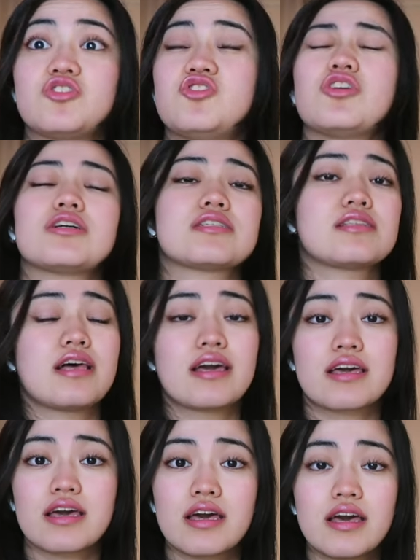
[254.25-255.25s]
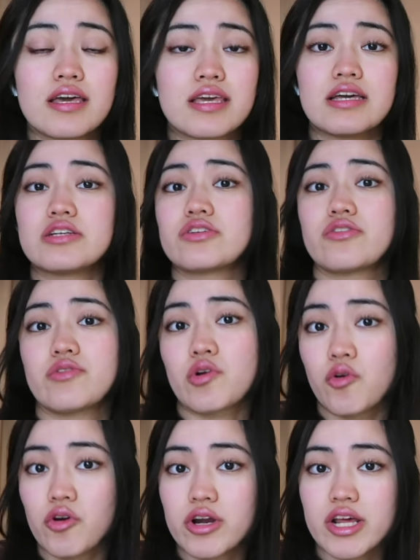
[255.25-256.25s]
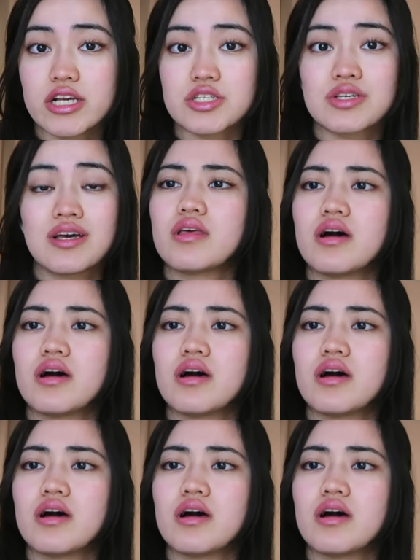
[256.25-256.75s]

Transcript: just like he is on recordings.